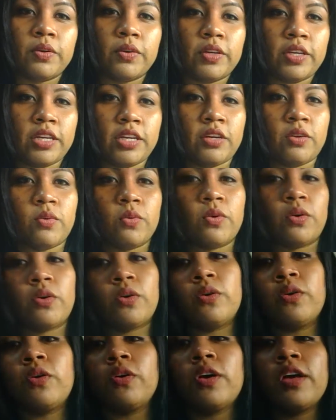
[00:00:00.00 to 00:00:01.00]
will
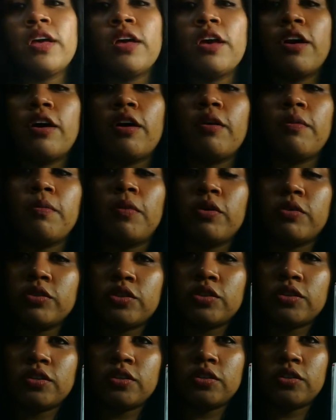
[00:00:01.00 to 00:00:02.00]
equal
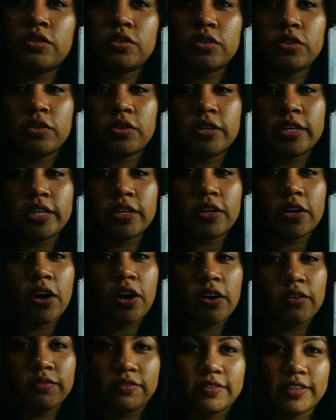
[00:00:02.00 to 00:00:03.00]
emotions during
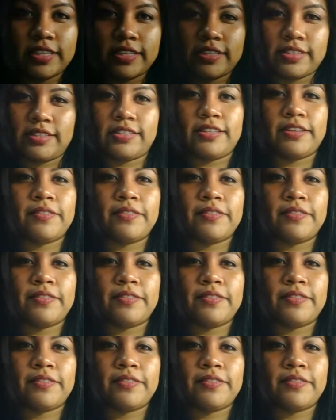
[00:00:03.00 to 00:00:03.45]
conflict.